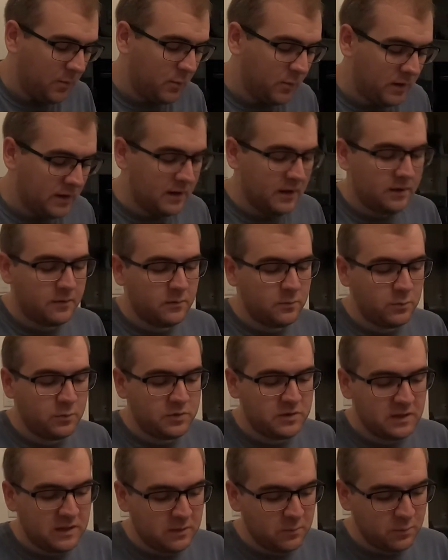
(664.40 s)
mean, why not? We'll
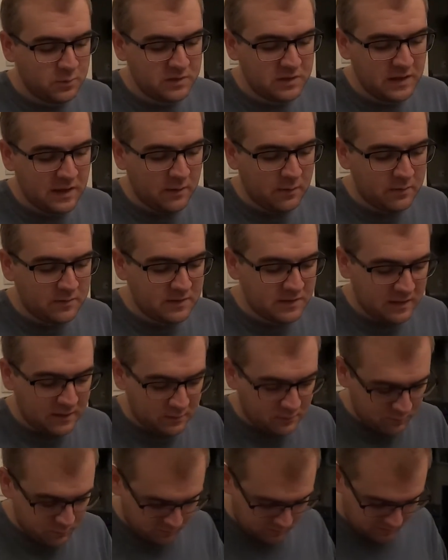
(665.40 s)
see how it sounds